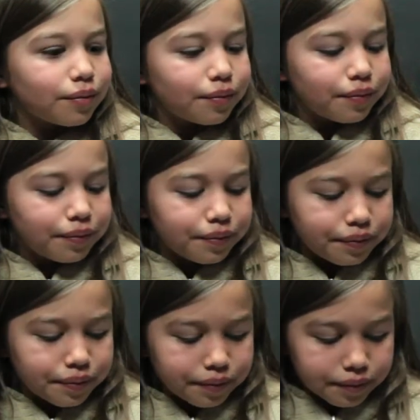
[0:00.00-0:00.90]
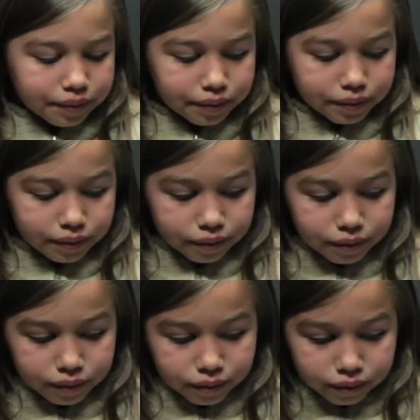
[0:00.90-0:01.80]

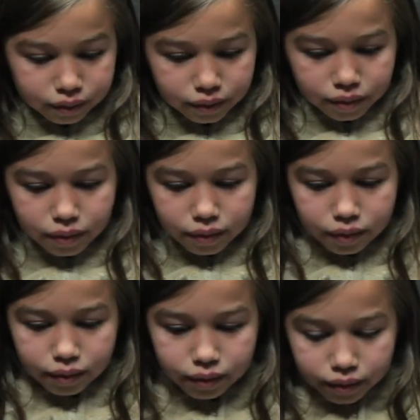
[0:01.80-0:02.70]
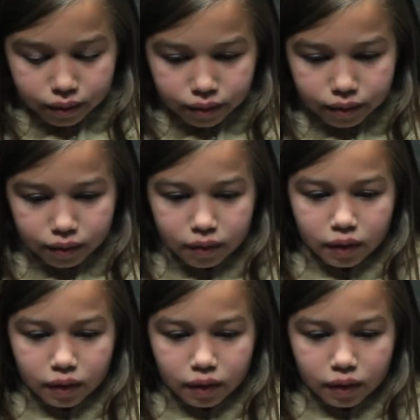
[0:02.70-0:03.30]
Nothing is said.